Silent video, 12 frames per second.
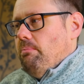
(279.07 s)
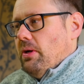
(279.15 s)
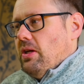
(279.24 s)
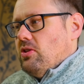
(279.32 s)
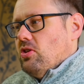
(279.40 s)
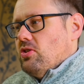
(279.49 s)

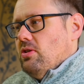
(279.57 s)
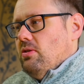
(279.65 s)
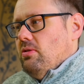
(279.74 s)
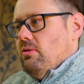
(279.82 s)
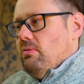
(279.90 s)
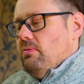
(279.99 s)
but it
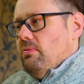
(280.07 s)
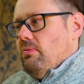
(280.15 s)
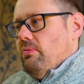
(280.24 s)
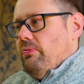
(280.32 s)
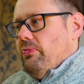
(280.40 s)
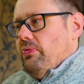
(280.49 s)
doesn't
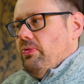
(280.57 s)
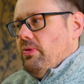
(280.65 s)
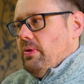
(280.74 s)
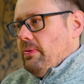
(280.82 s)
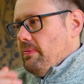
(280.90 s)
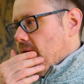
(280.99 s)

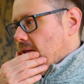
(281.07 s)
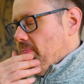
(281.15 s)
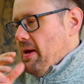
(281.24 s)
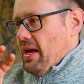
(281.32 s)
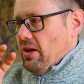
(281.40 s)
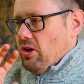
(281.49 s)
there's a
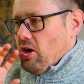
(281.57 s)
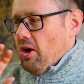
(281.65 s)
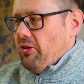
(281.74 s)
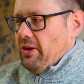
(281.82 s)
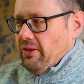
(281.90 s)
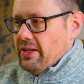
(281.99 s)
bit of
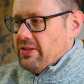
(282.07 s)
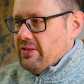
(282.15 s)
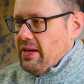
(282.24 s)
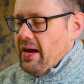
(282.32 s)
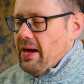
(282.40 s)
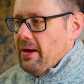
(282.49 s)
gothicness
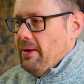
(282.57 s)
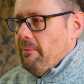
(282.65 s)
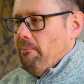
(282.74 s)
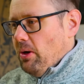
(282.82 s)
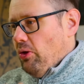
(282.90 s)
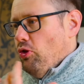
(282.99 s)
there,
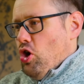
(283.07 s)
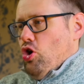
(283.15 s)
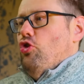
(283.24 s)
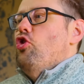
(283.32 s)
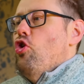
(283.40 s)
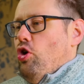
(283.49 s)
but
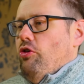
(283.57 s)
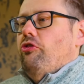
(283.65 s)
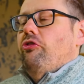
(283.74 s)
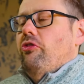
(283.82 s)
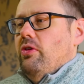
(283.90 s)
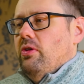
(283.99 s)
not
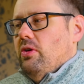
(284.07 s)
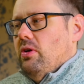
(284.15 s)
enough.